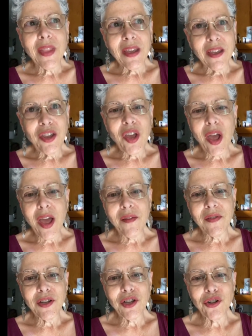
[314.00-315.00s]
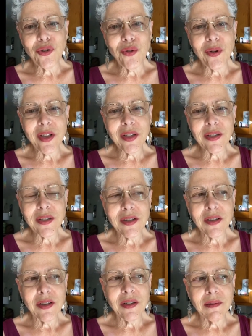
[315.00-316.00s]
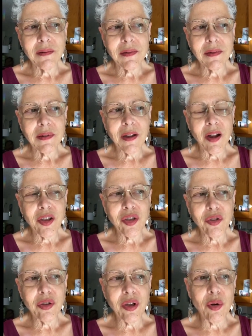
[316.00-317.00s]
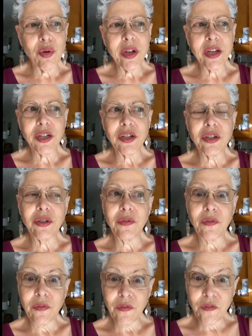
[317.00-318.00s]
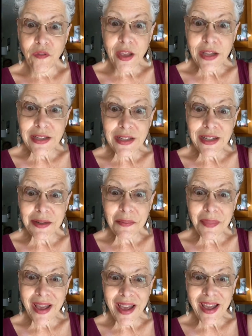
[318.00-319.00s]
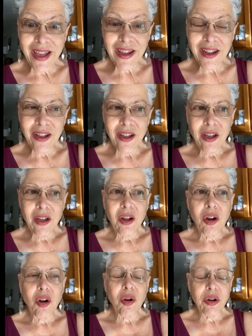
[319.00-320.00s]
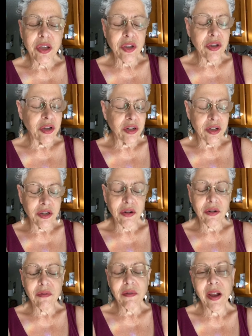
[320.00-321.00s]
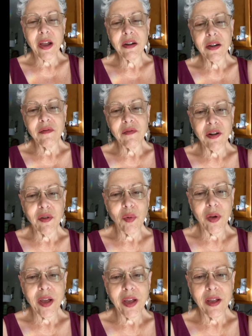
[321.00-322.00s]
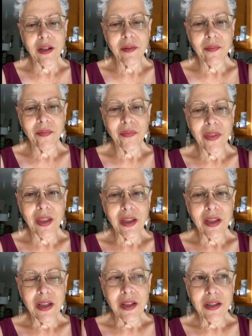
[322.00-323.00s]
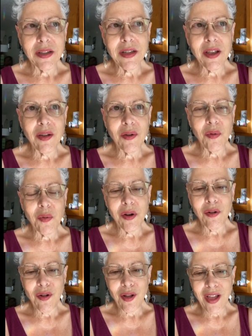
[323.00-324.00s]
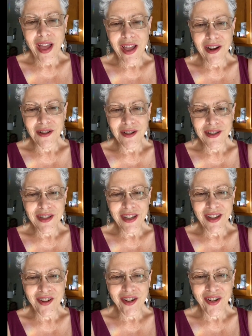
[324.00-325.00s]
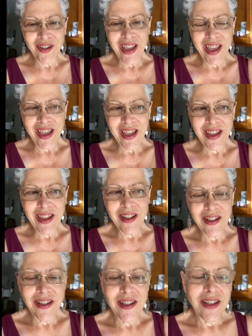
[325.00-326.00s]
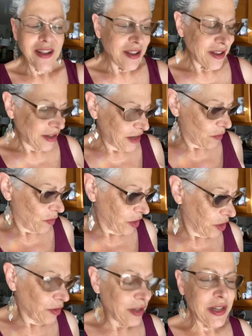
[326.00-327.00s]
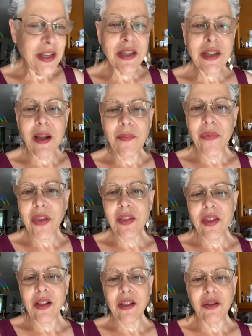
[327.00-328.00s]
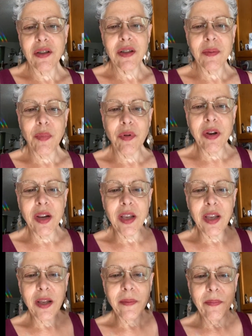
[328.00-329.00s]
you have a choice. Are you going to face it back, or are you going to turn around and run away? So we're all adults here, okay? So when you see something that looks pretty,